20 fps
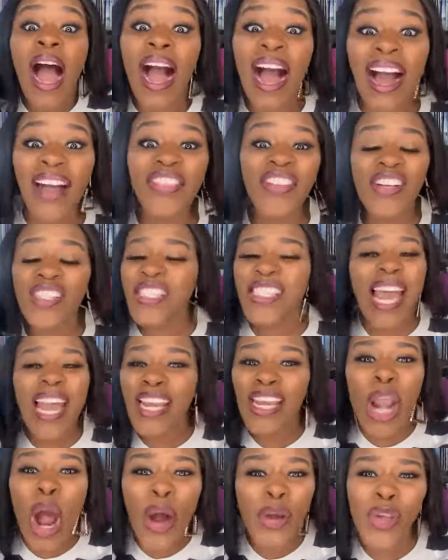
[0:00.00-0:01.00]
Others say,
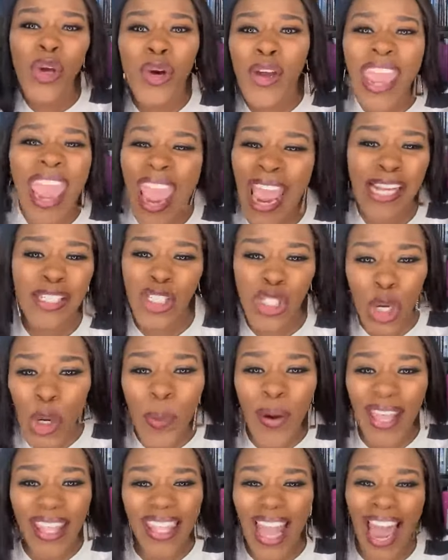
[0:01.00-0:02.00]
no, you can't do
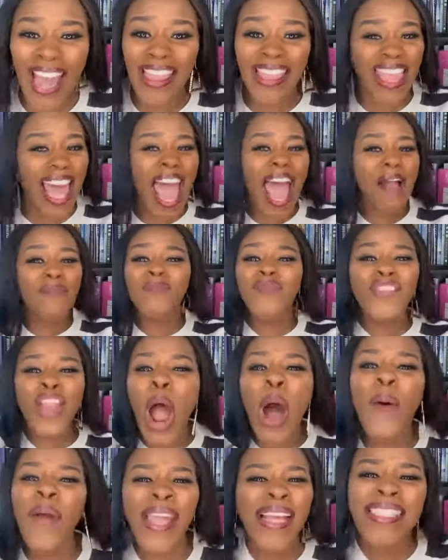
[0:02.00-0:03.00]
it like that. No,
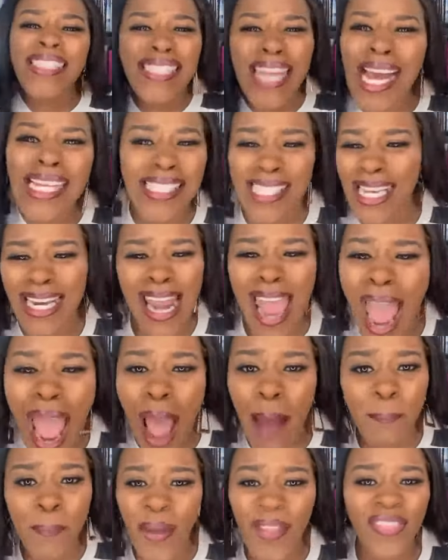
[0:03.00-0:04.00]
it doesn't
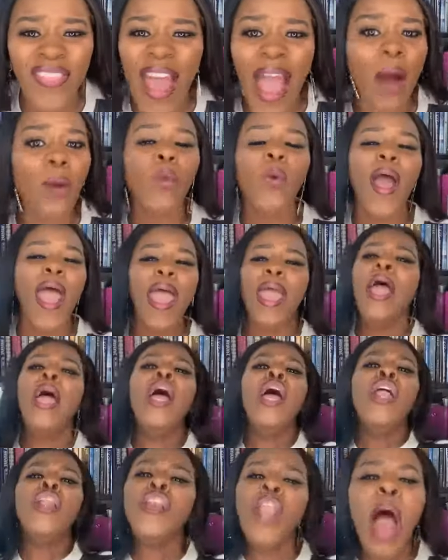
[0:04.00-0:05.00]
happen that way.
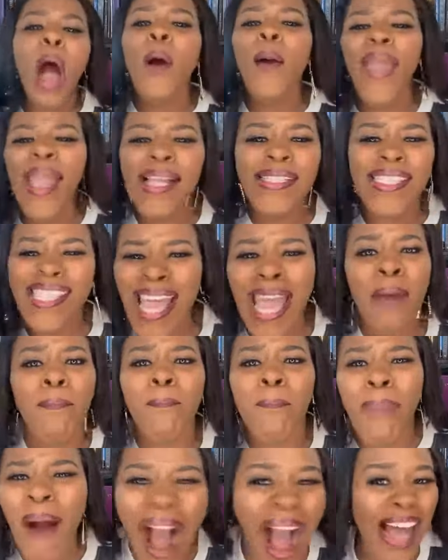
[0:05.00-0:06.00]
No, it's
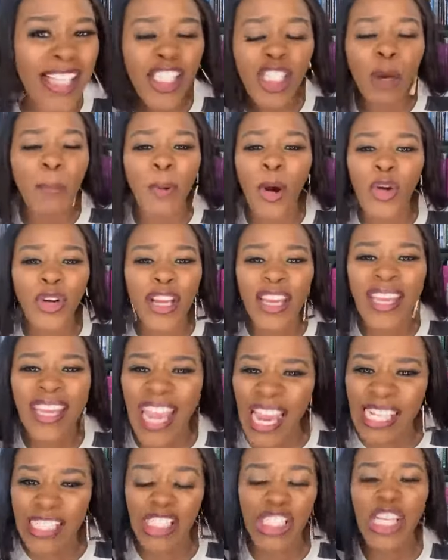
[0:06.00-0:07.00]
impossible to
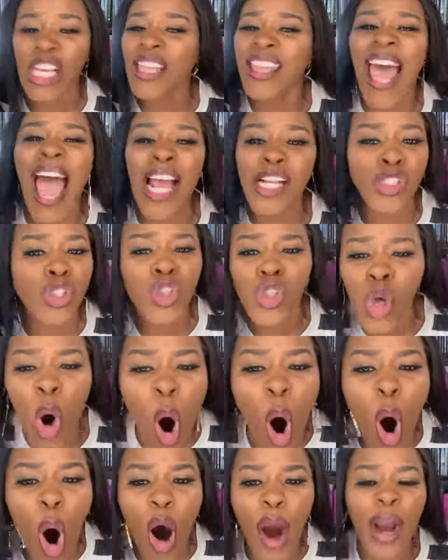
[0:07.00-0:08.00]
get to that
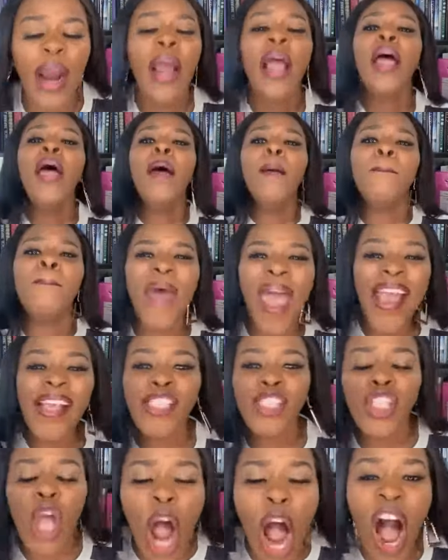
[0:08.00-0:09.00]
door
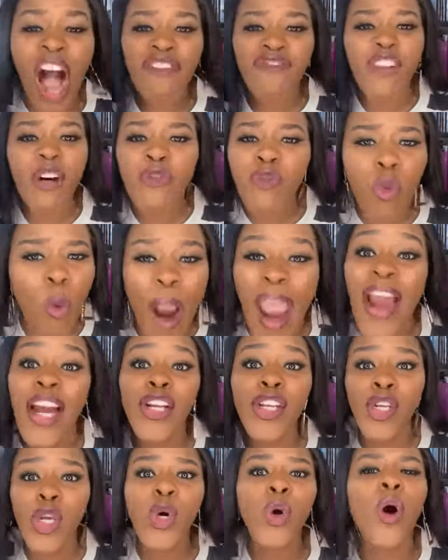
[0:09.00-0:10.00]
based off of
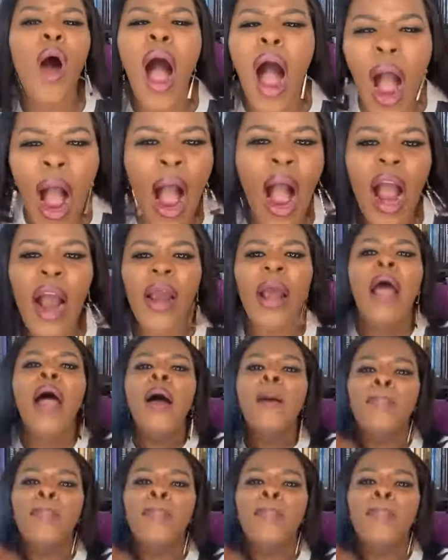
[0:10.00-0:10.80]
where you are.